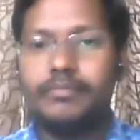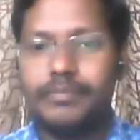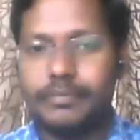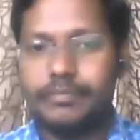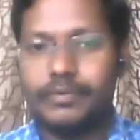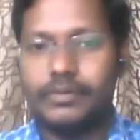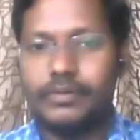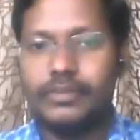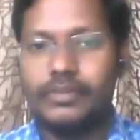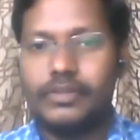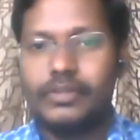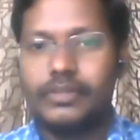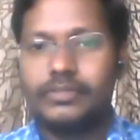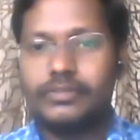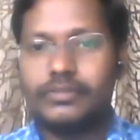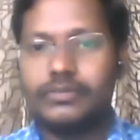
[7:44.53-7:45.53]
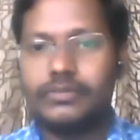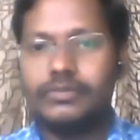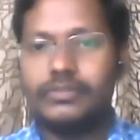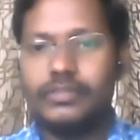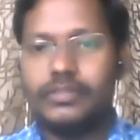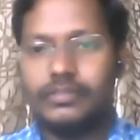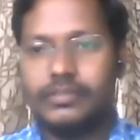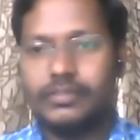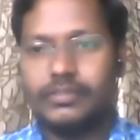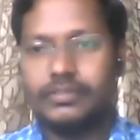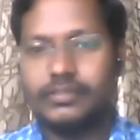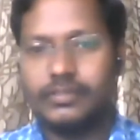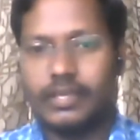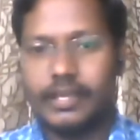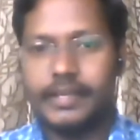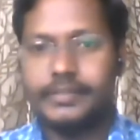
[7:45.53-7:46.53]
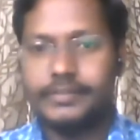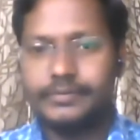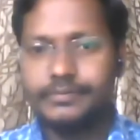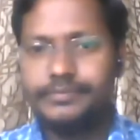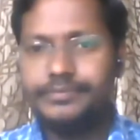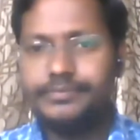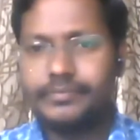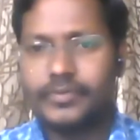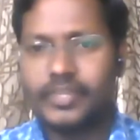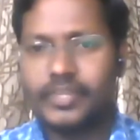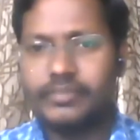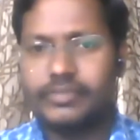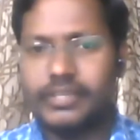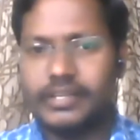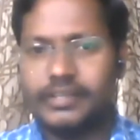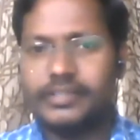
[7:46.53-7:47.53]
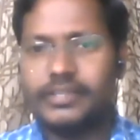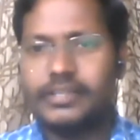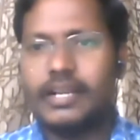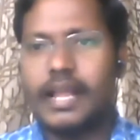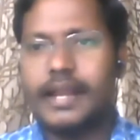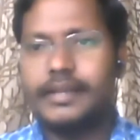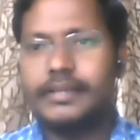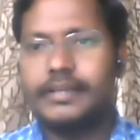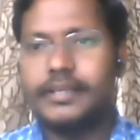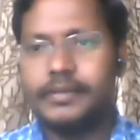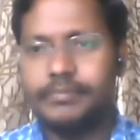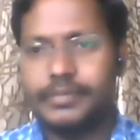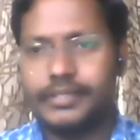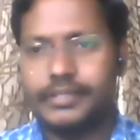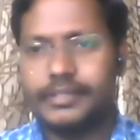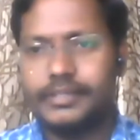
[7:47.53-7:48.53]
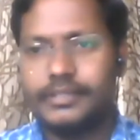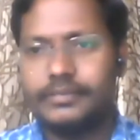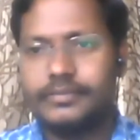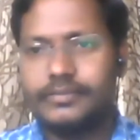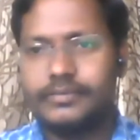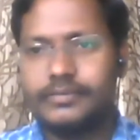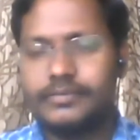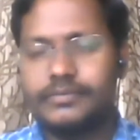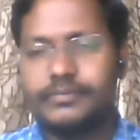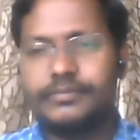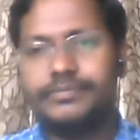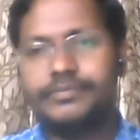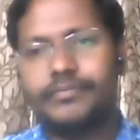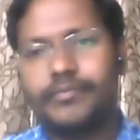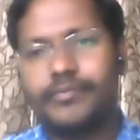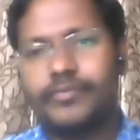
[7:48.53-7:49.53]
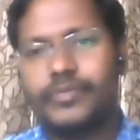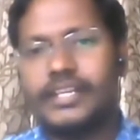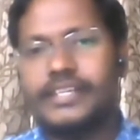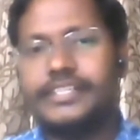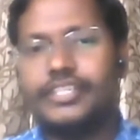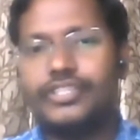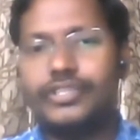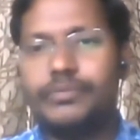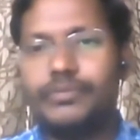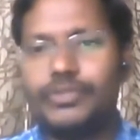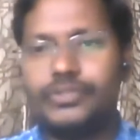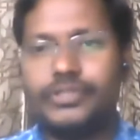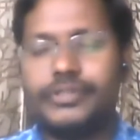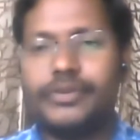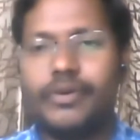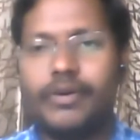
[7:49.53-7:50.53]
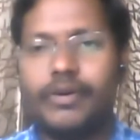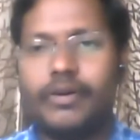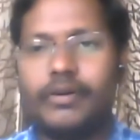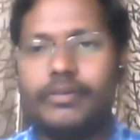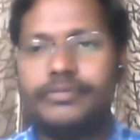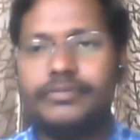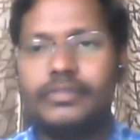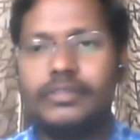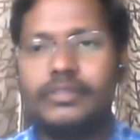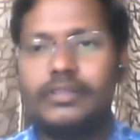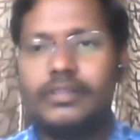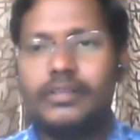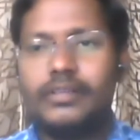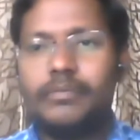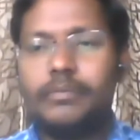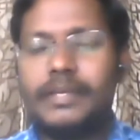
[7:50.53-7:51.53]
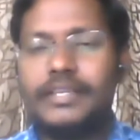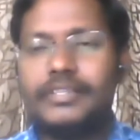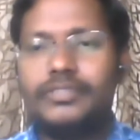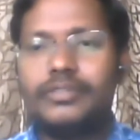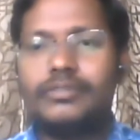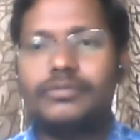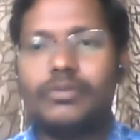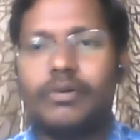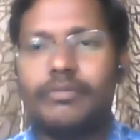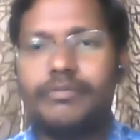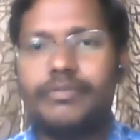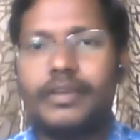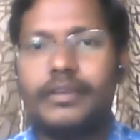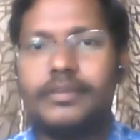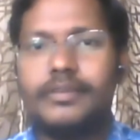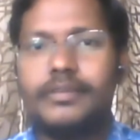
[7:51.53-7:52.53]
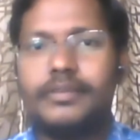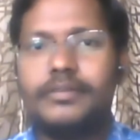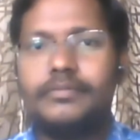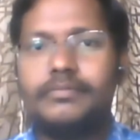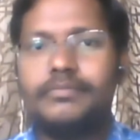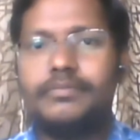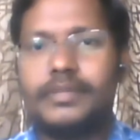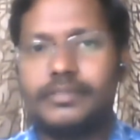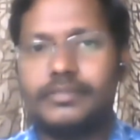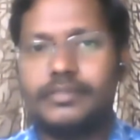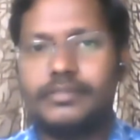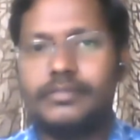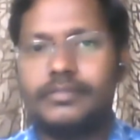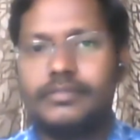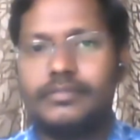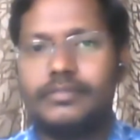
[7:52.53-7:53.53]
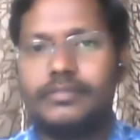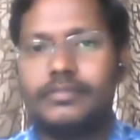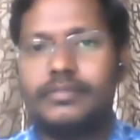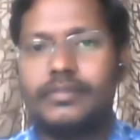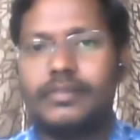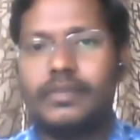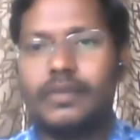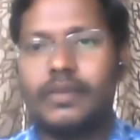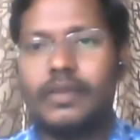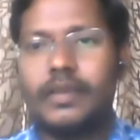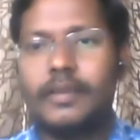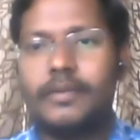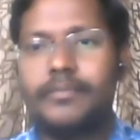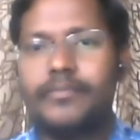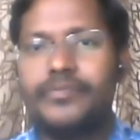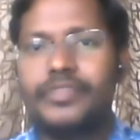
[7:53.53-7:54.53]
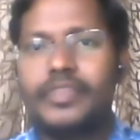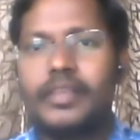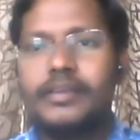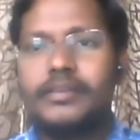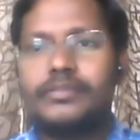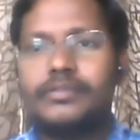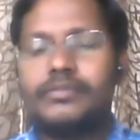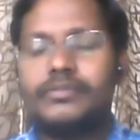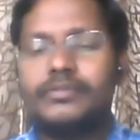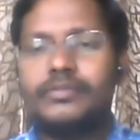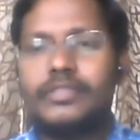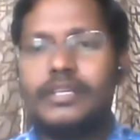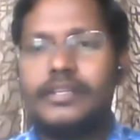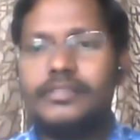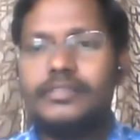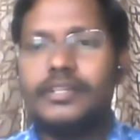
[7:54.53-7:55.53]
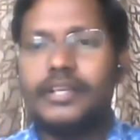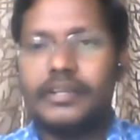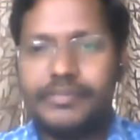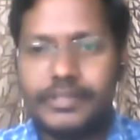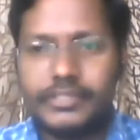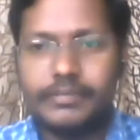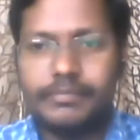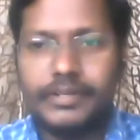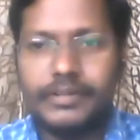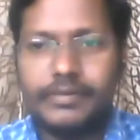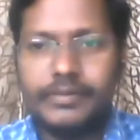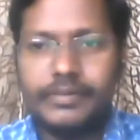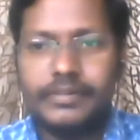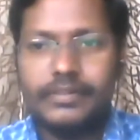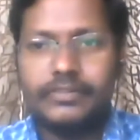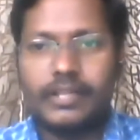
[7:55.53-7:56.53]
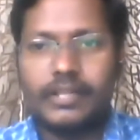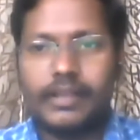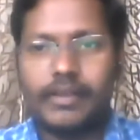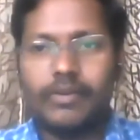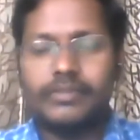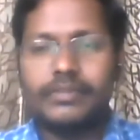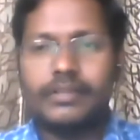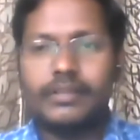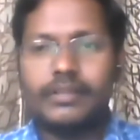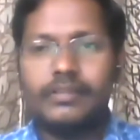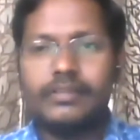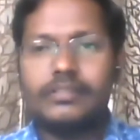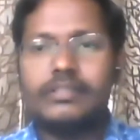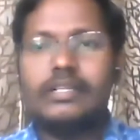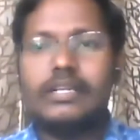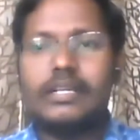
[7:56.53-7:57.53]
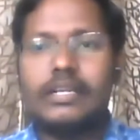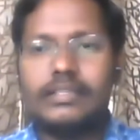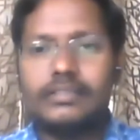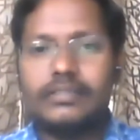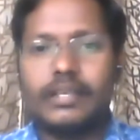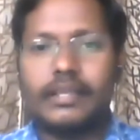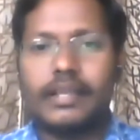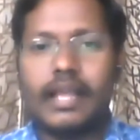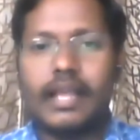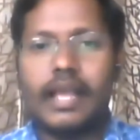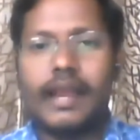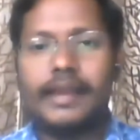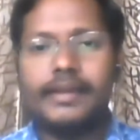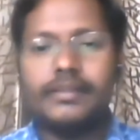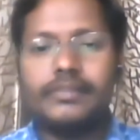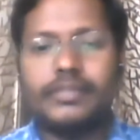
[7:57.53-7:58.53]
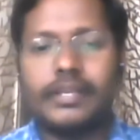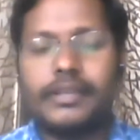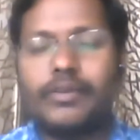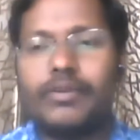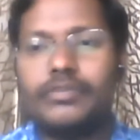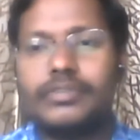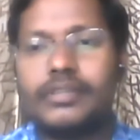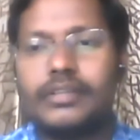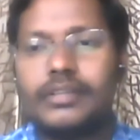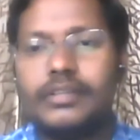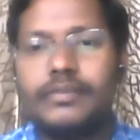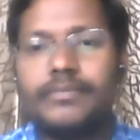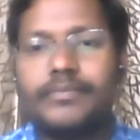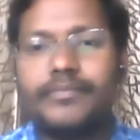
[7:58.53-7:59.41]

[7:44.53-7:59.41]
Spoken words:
people. So it is a theoretical and empirical distribution of measures of a person. Okay, so there is a difference between psychological testing and psychological,